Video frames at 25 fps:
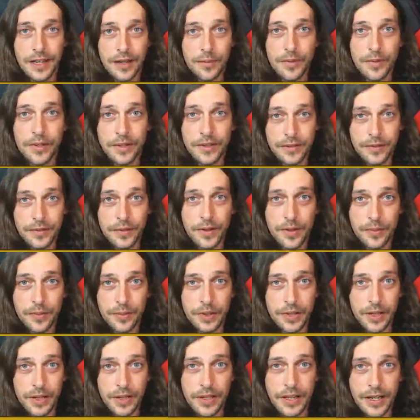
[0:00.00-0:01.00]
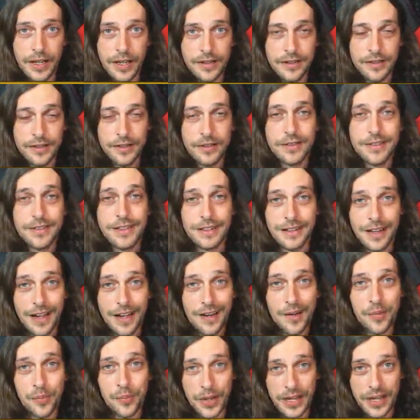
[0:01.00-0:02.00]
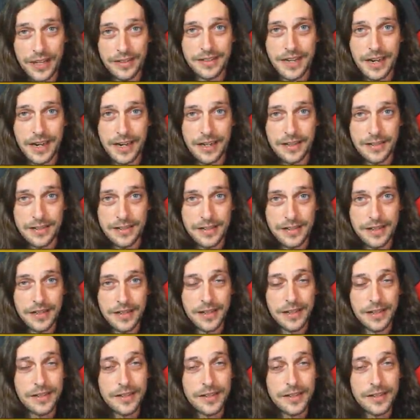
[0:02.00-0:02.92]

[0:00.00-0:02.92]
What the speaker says: is free to play. So there's a lot of base content, and it's